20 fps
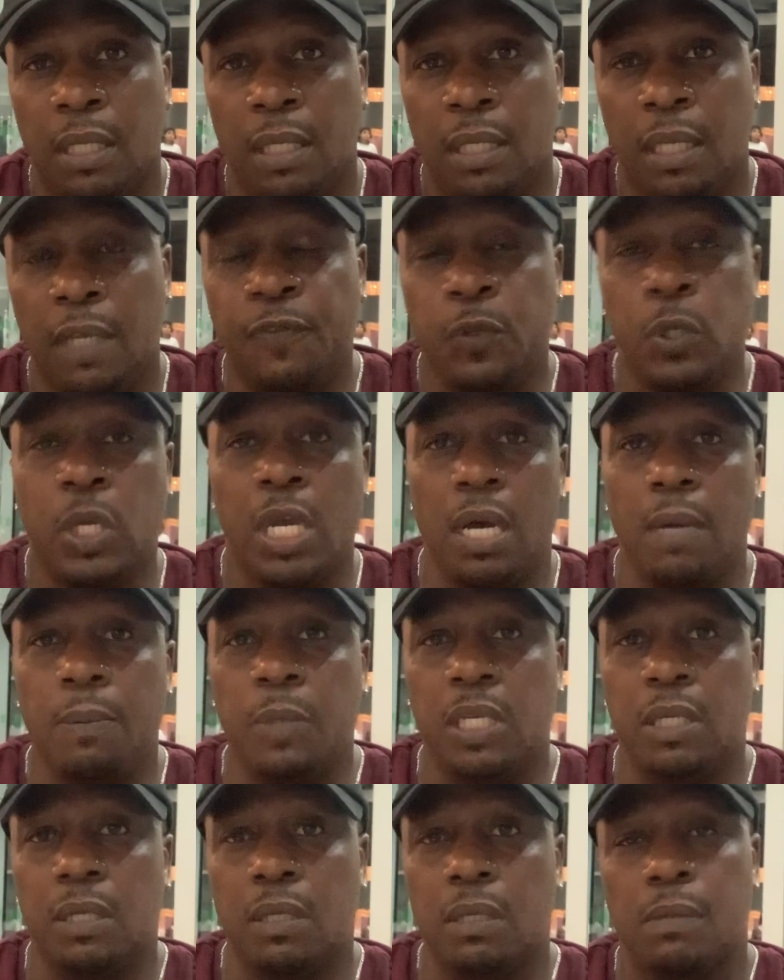if you come
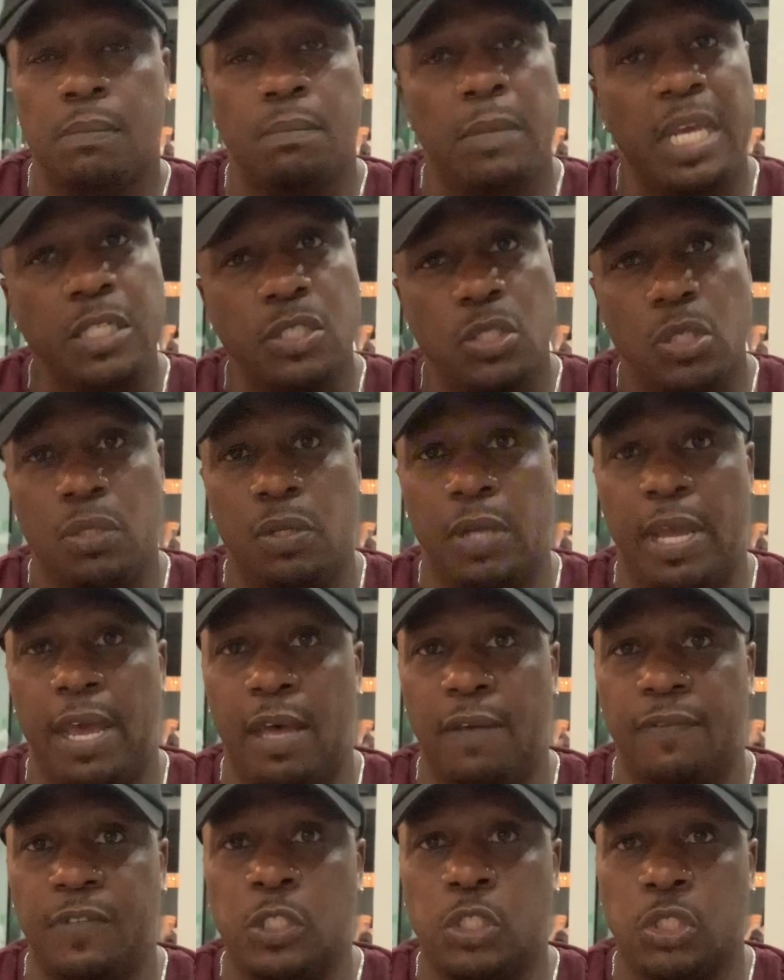here, make sure you
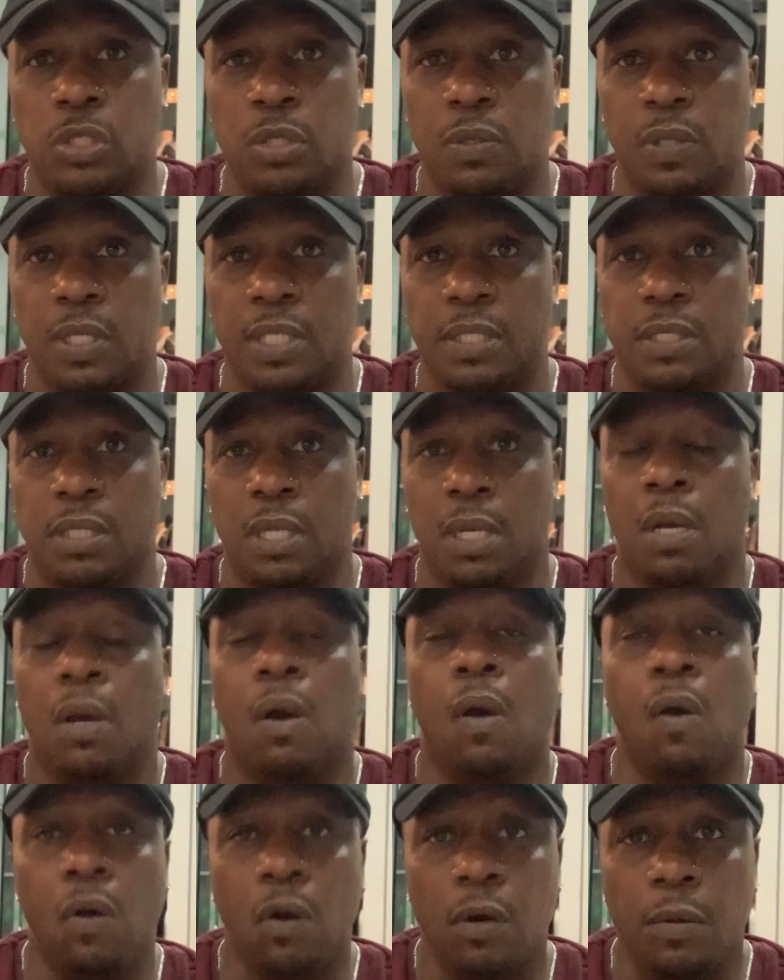have insurance,
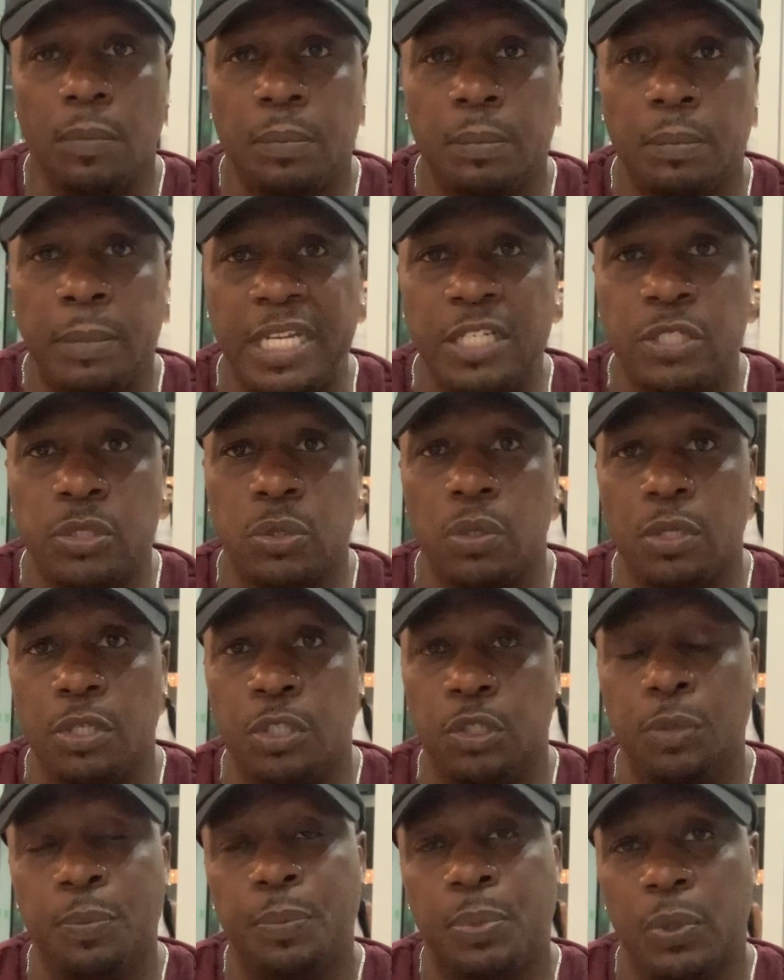or make sure
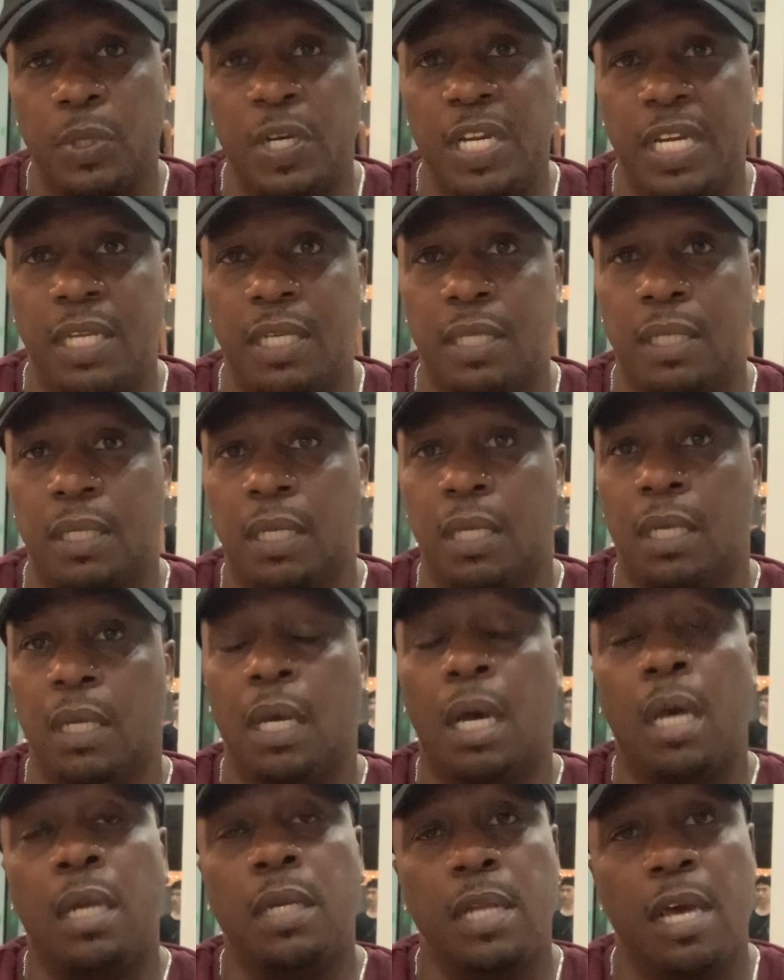you bring
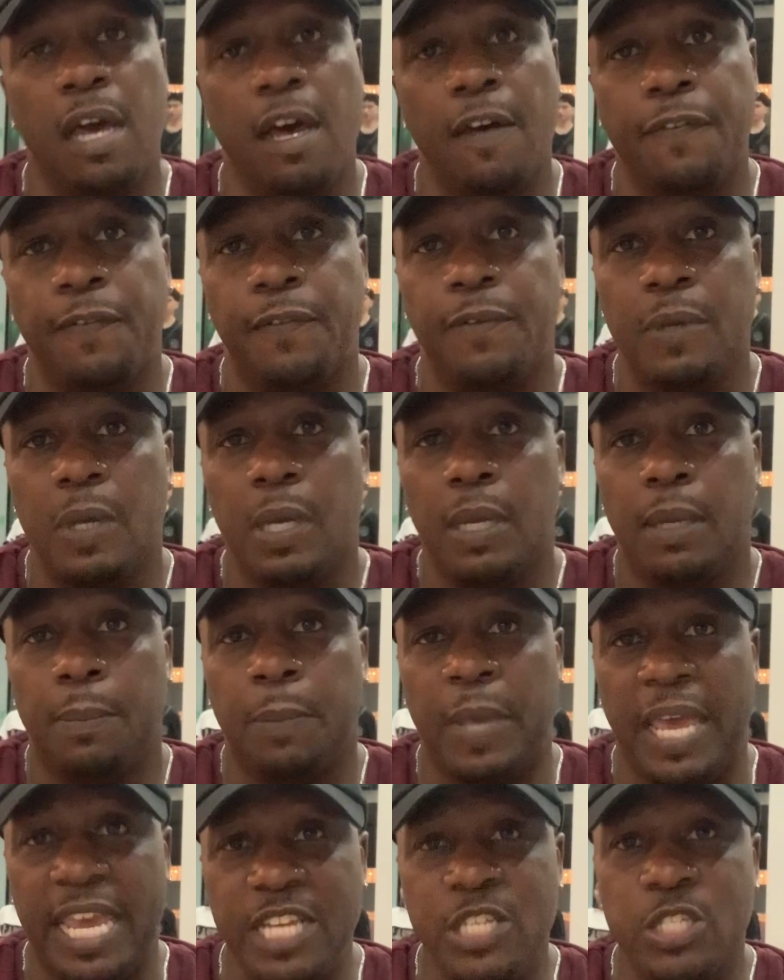enough
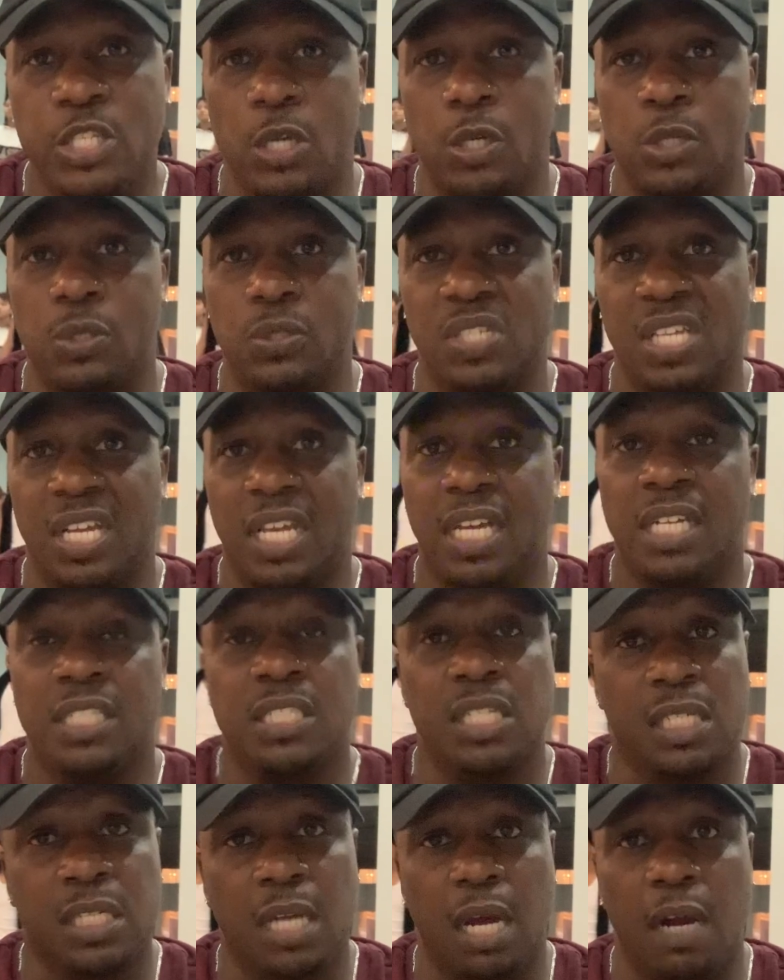pesos
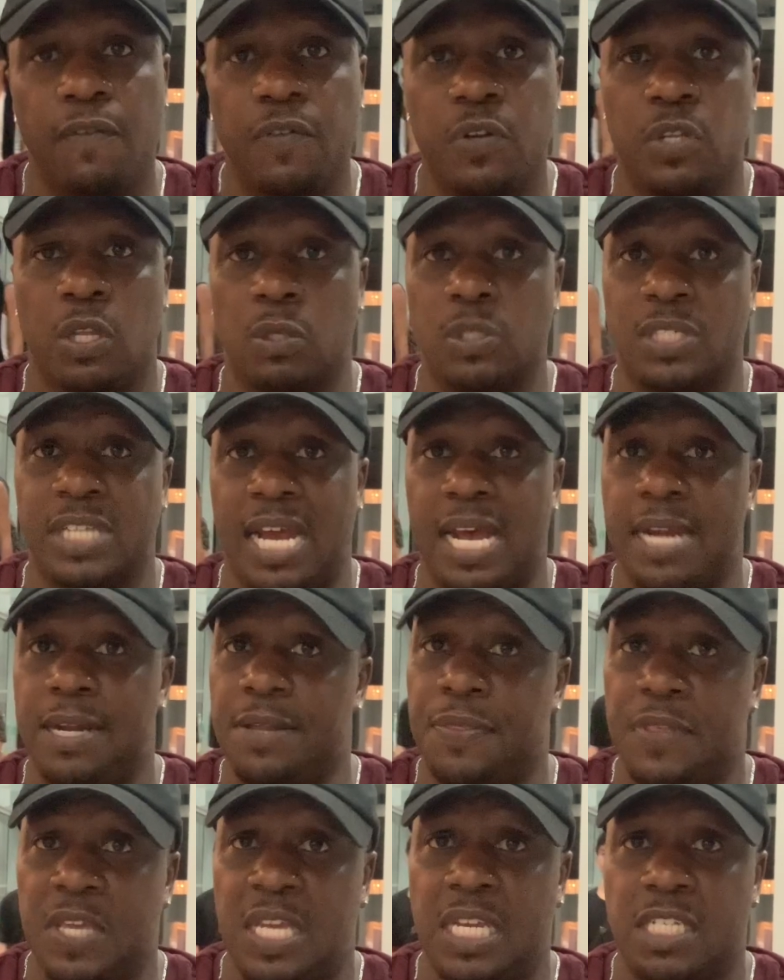to cover those kind
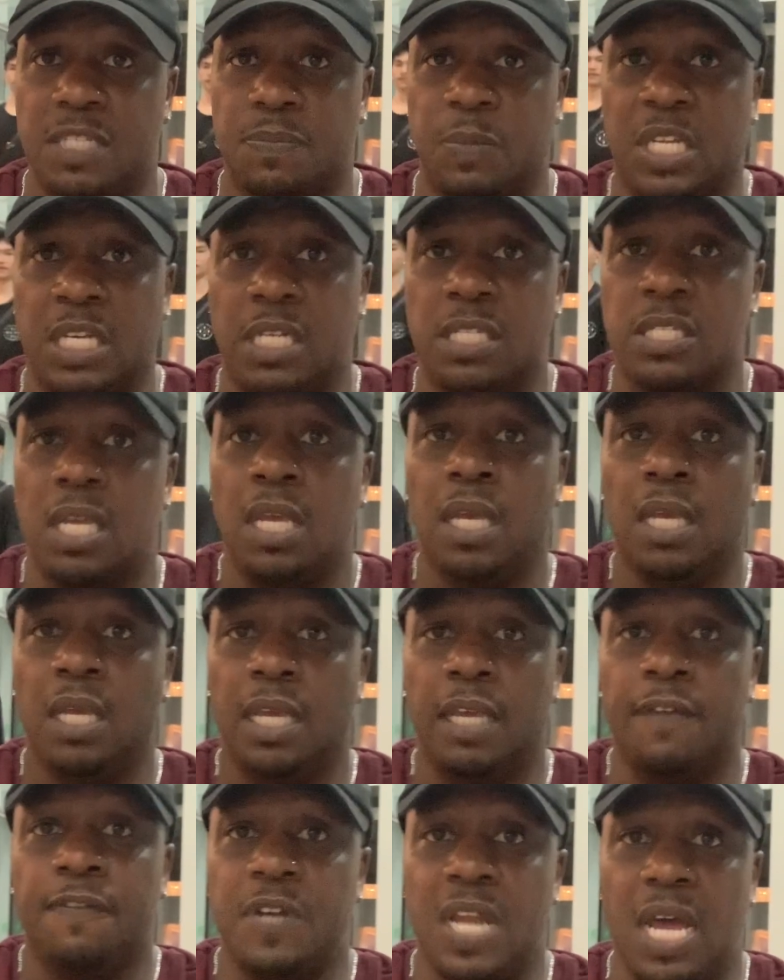of things, because
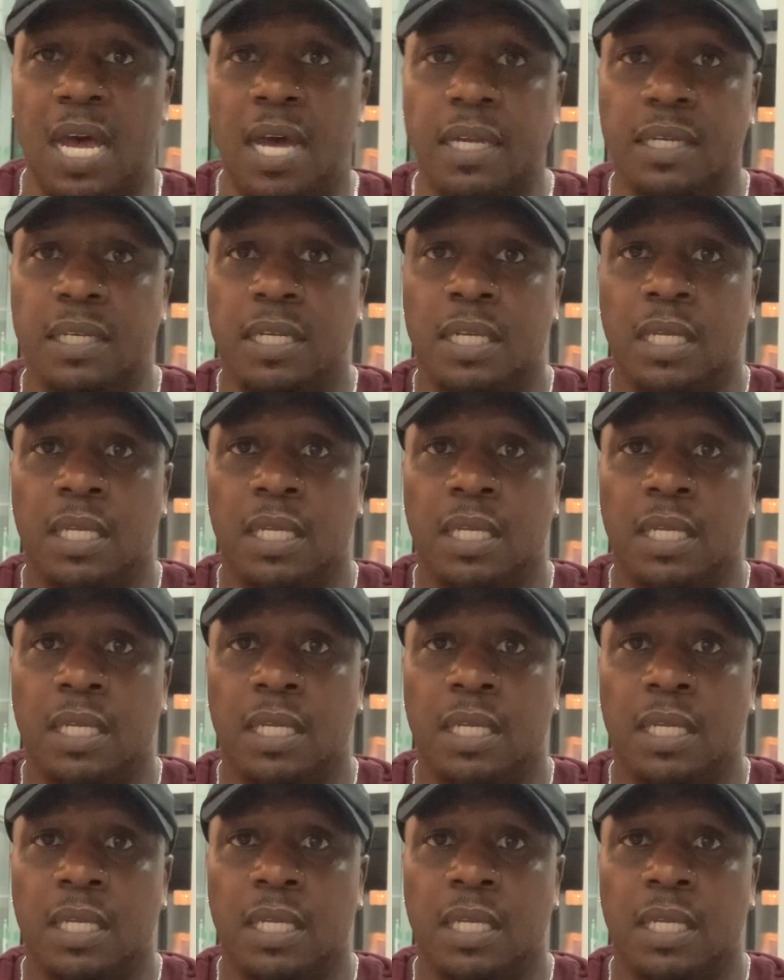if not,